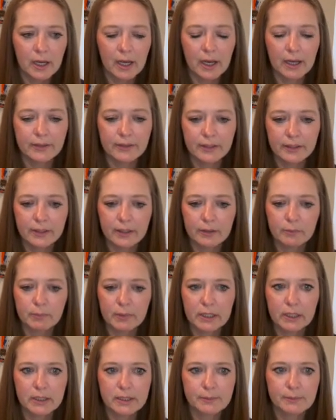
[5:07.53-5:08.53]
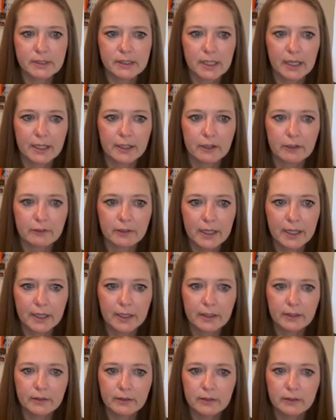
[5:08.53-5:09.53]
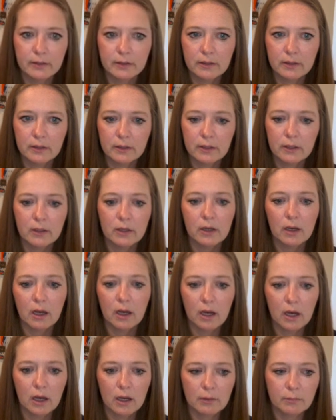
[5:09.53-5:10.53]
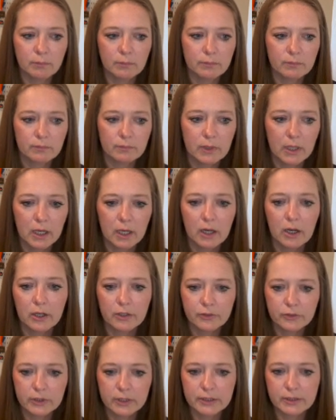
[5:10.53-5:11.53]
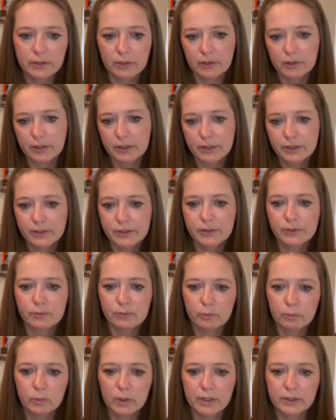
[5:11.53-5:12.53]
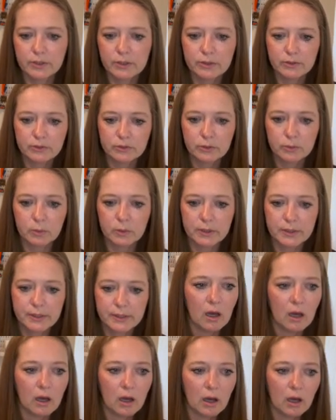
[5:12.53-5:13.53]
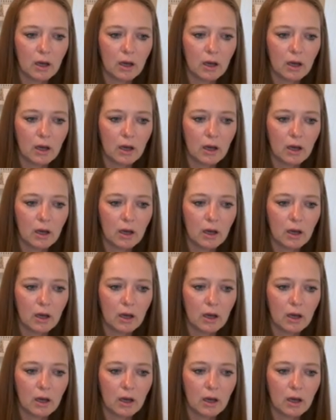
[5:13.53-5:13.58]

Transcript: And then my husband's IRA, um, $100 went towards that.